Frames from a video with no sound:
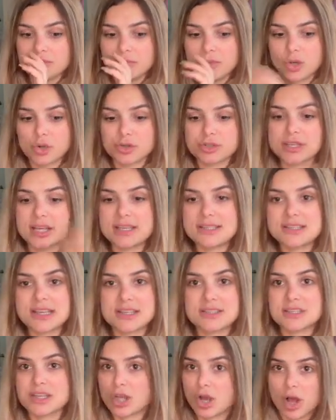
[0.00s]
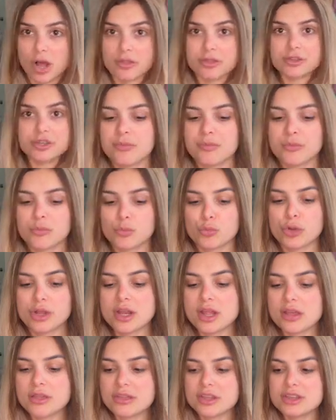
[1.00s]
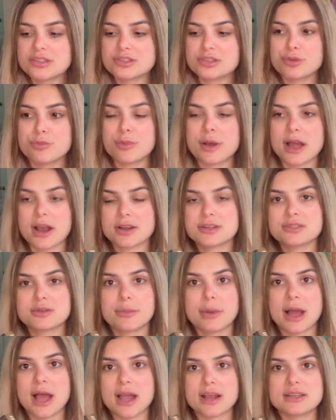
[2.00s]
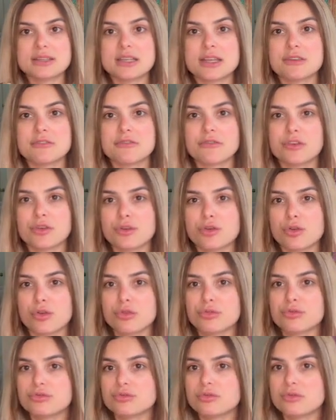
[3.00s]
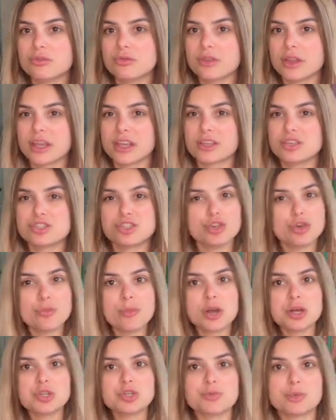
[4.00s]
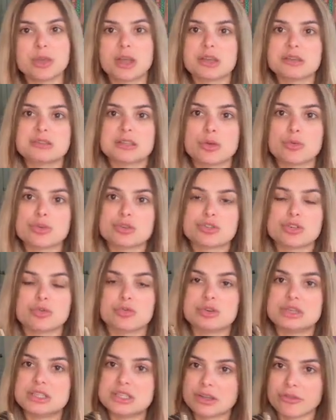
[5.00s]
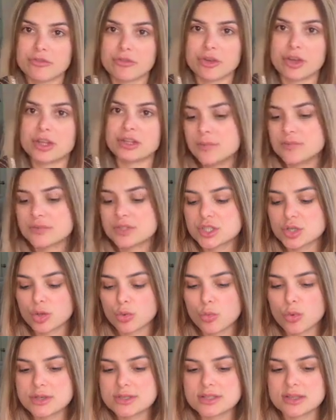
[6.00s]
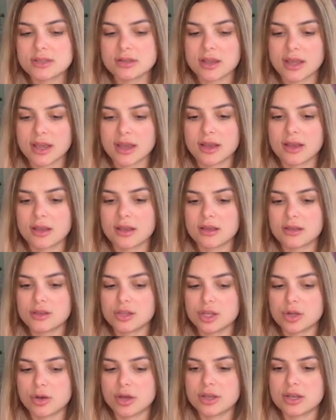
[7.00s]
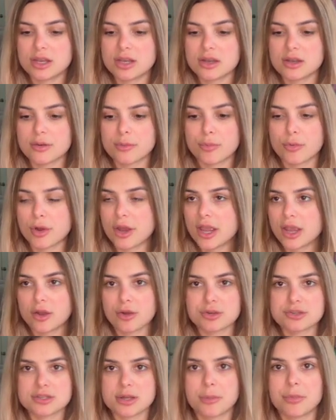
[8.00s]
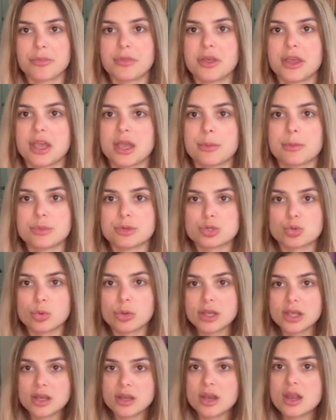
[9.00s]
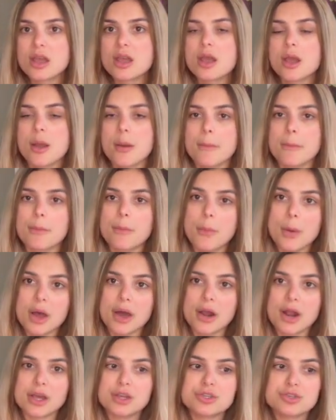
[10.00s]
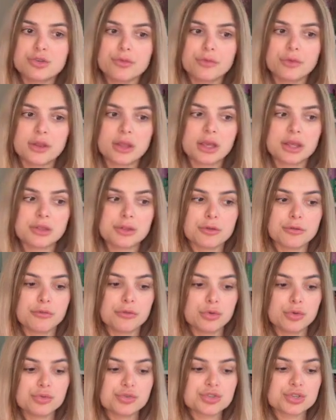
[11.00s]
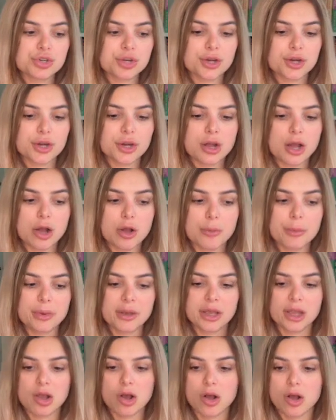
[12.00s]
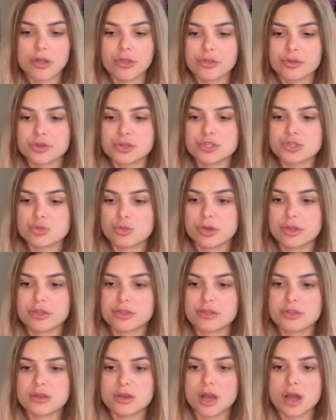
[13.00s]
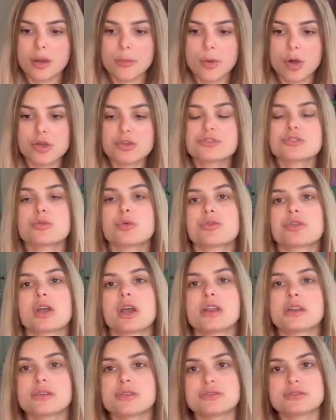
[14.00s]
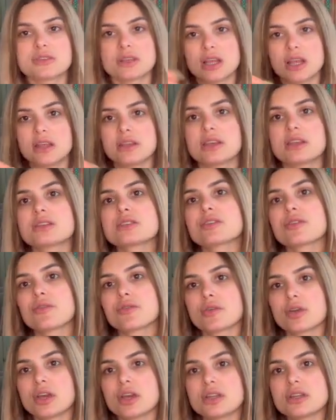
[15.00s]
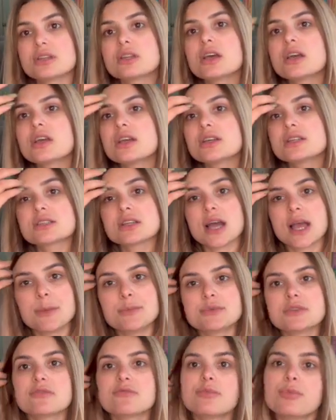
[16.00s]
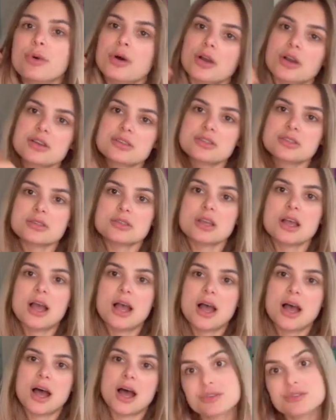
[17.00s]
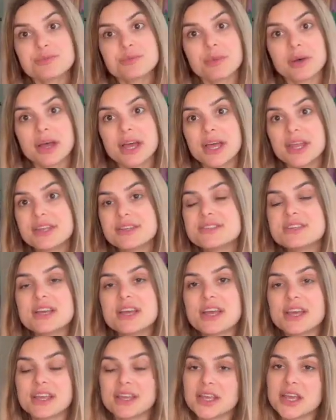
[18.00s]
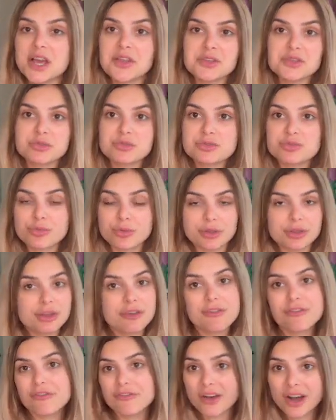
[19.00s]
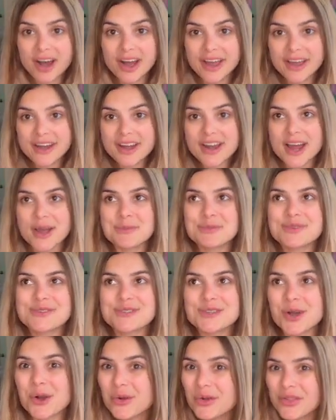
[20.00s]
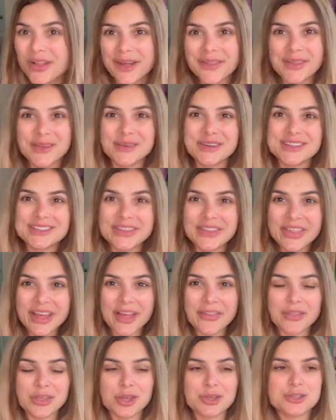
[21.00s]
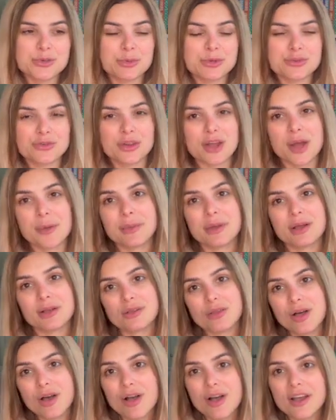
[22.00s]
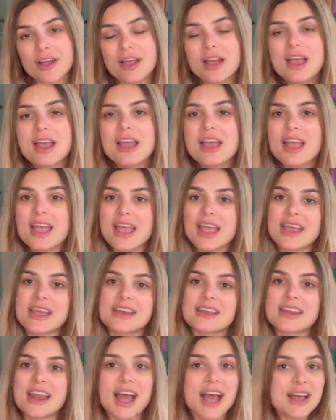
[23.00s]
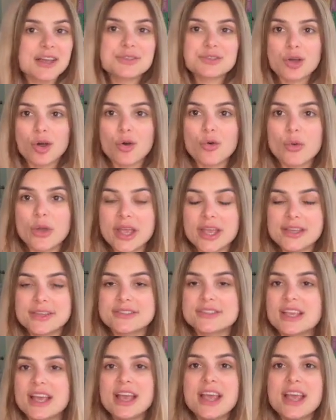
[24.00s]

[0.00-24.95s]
or taste testing authors. Reading these two back to back didn't feel like too much because they were so different. So it wasn't like, you know, I needed a break or something in between, but I do feel like in the future, I'll pick authors with, also with kind of slightly different types of books. But yeah, this was really fun. I'm so glad that we did that. Thank you so much for coming along. And as always,